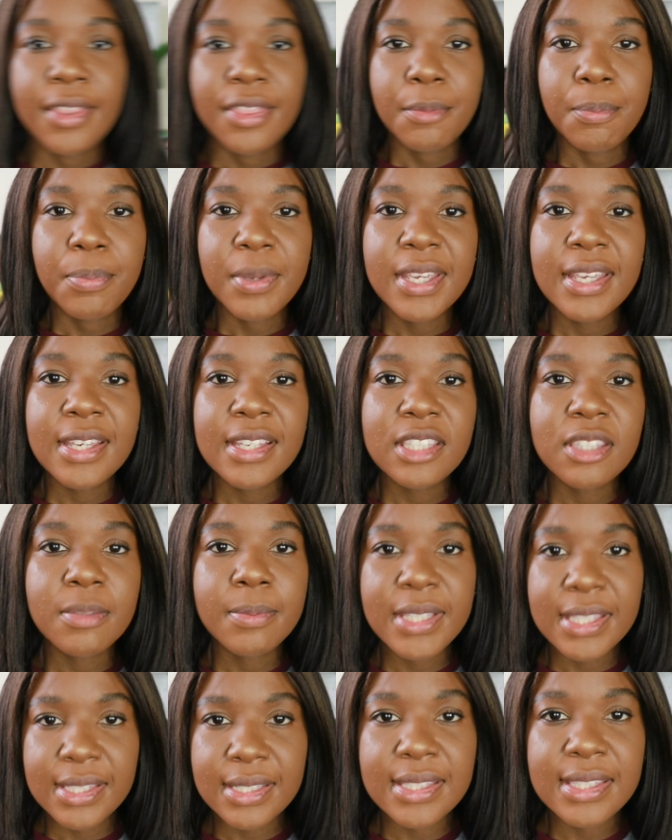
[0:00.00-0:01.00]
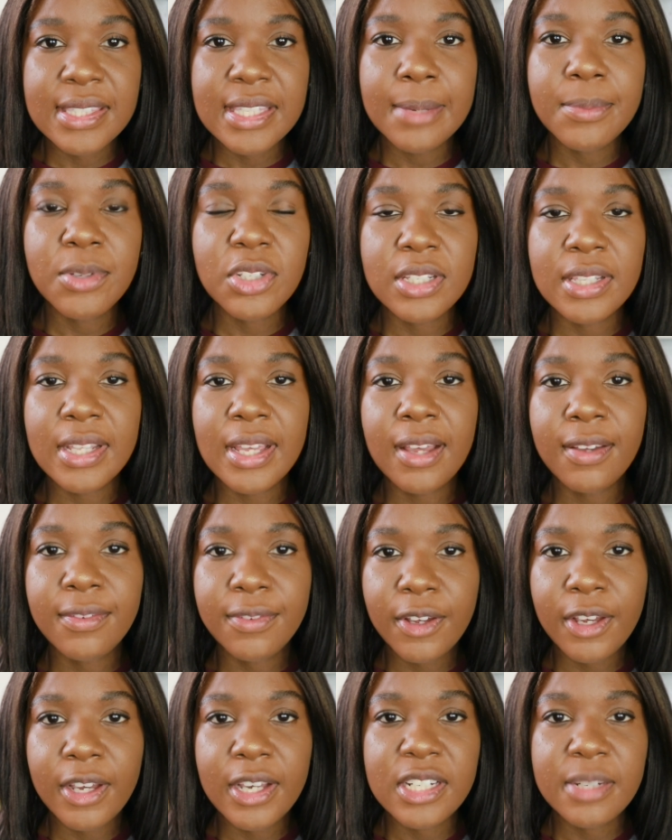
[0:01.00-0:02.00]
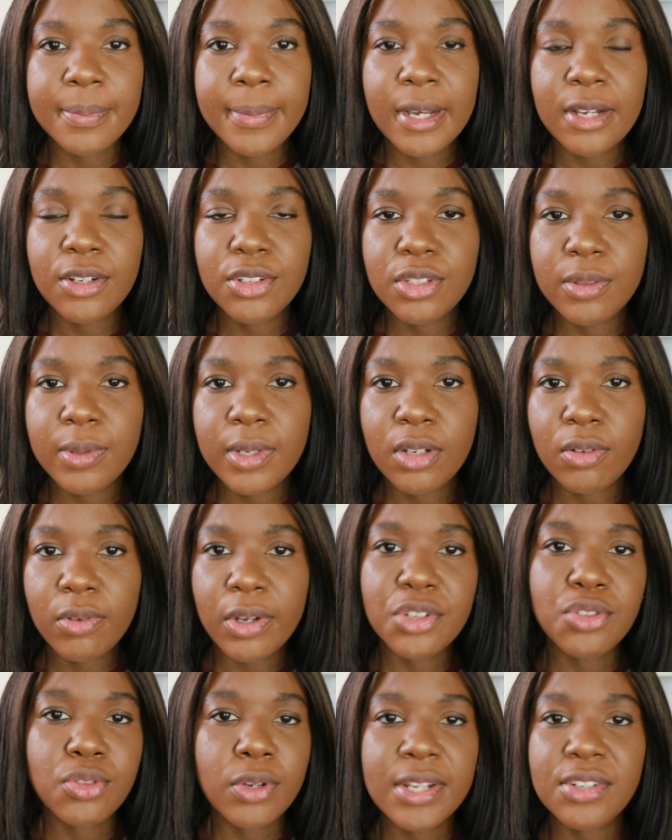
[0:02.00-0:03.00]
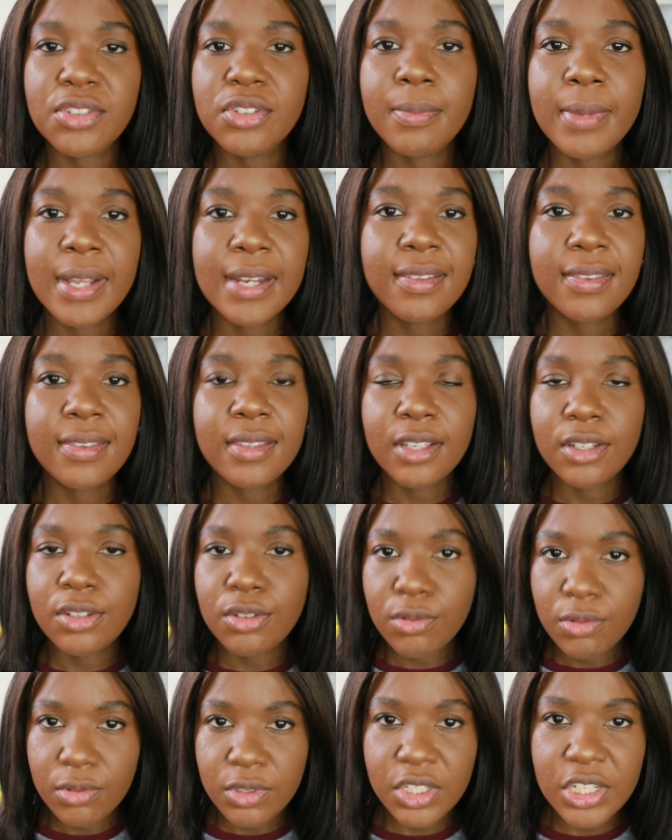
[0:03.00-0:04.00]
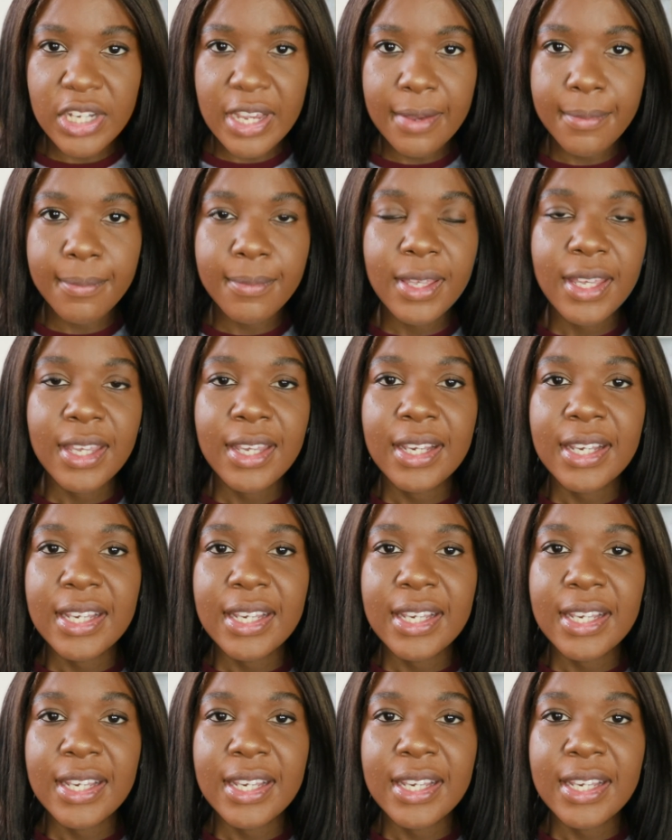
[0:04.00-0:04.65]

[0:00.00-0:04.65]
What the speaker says: The biggest misconception that I've heard about doing graduate entry medicine, or GEM,